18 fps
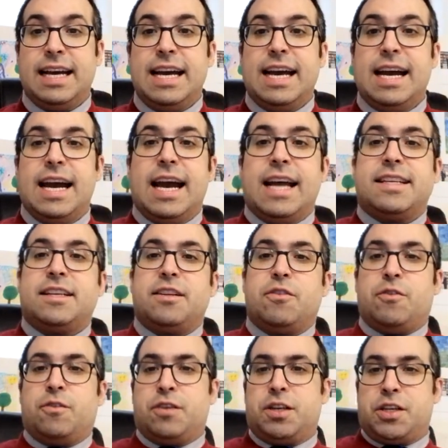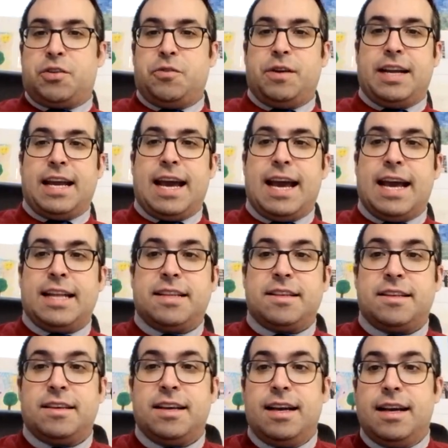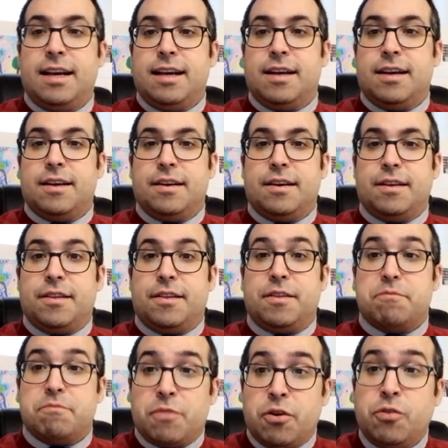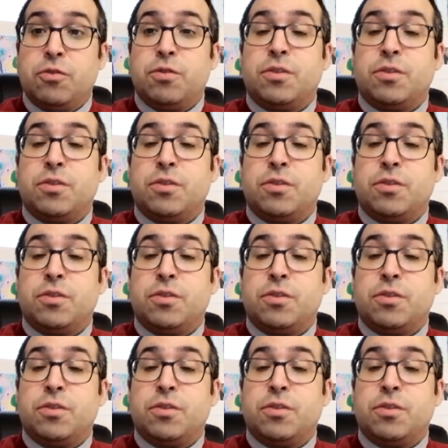and in order to enhance the most